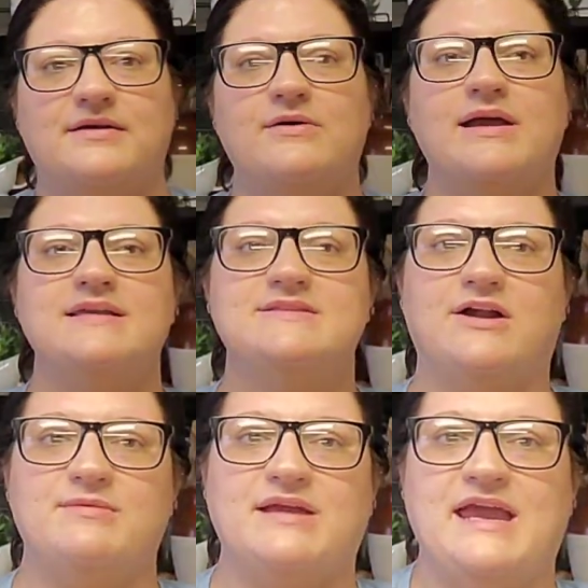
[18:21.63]
Okay,
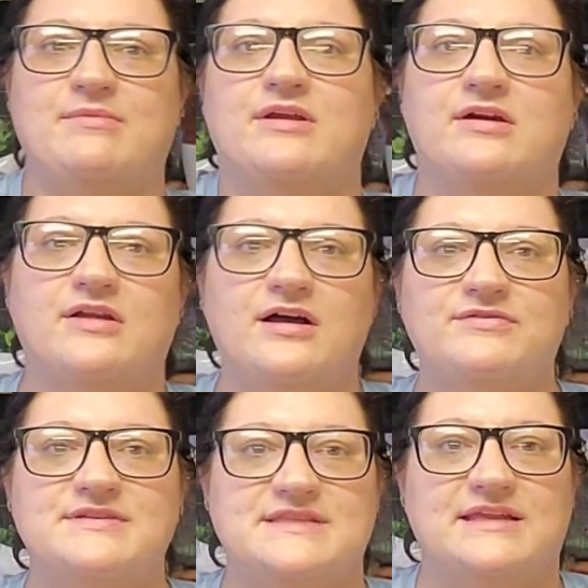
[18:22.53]
sorry, my camera cut
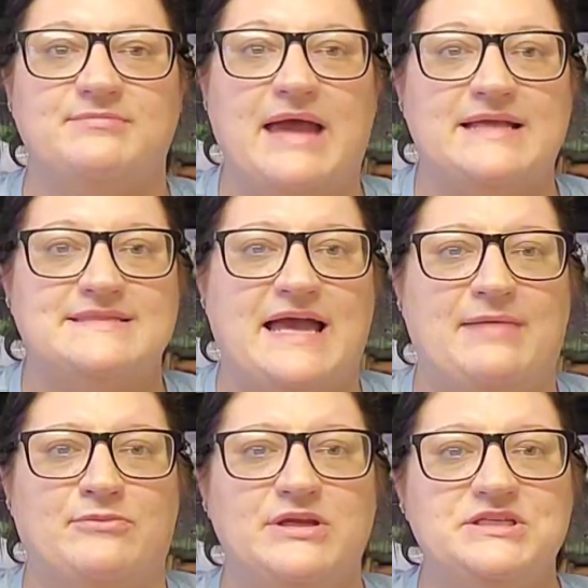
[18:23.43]
off. It said max
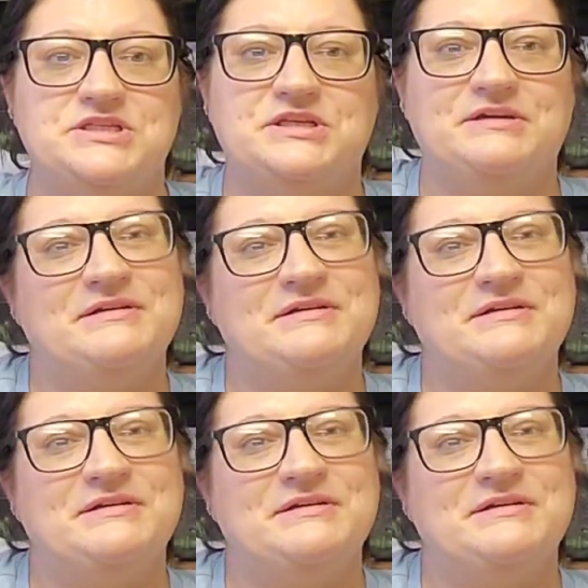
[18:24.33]
time reached.